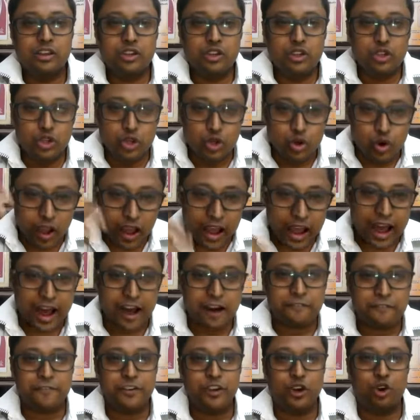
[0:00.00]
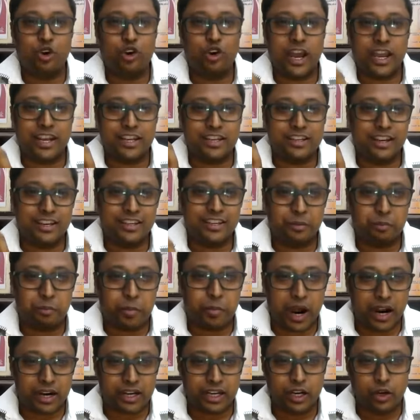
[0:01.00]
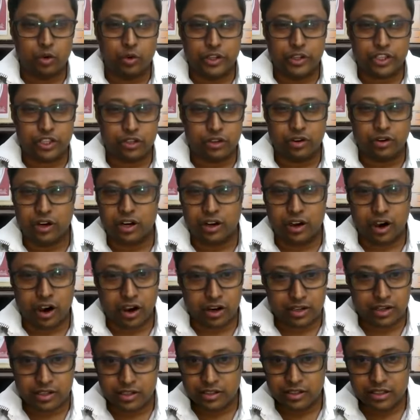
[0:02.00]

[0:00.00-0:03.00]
do you have your right kind of partner with you or not?